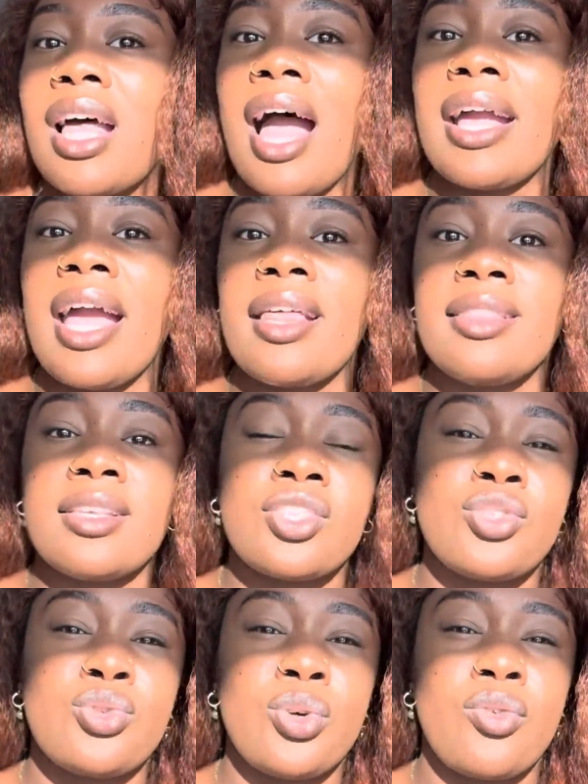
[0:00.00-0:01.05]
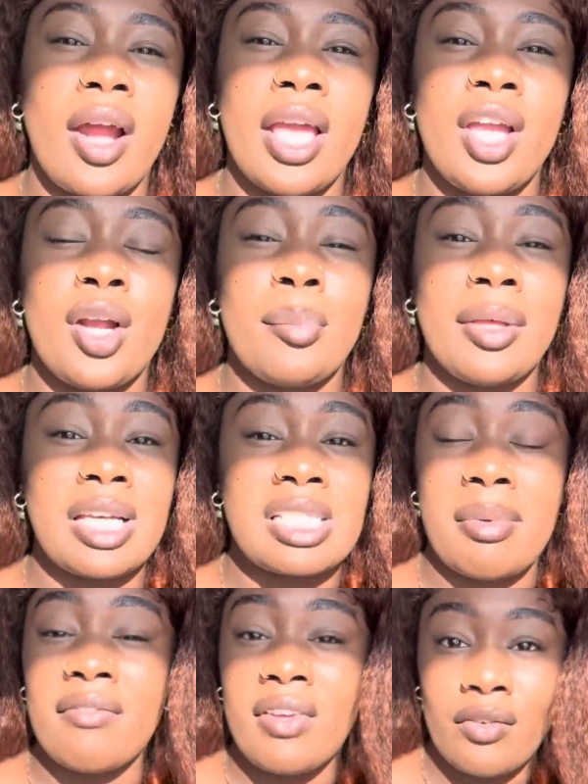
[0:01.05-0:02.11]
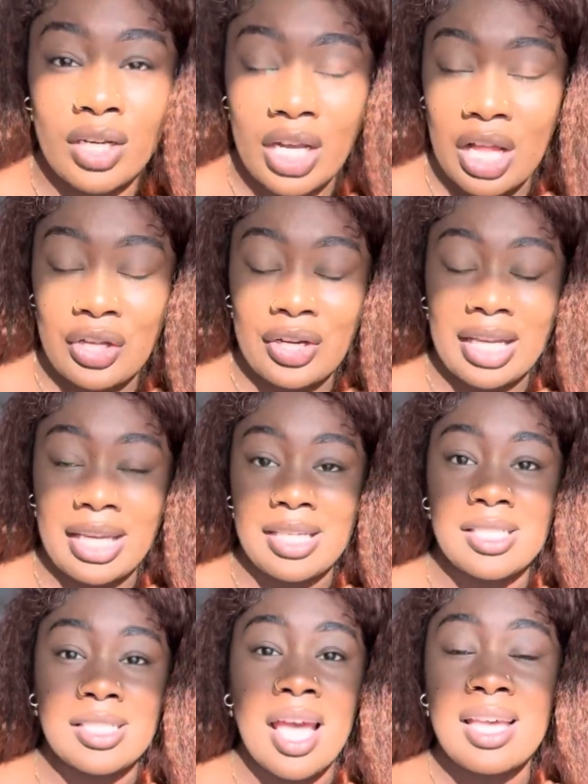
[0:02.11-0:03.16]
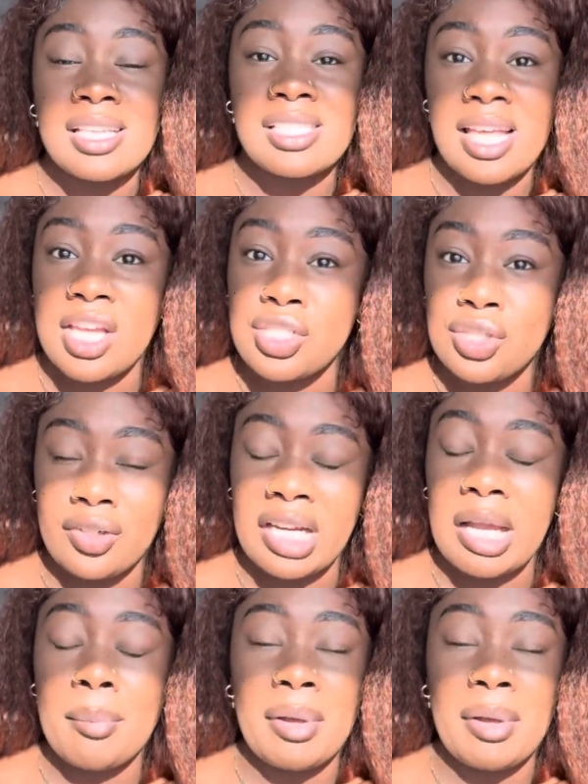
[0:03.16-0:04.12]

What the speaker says: I got this jewel right here because my favorite color is sage green,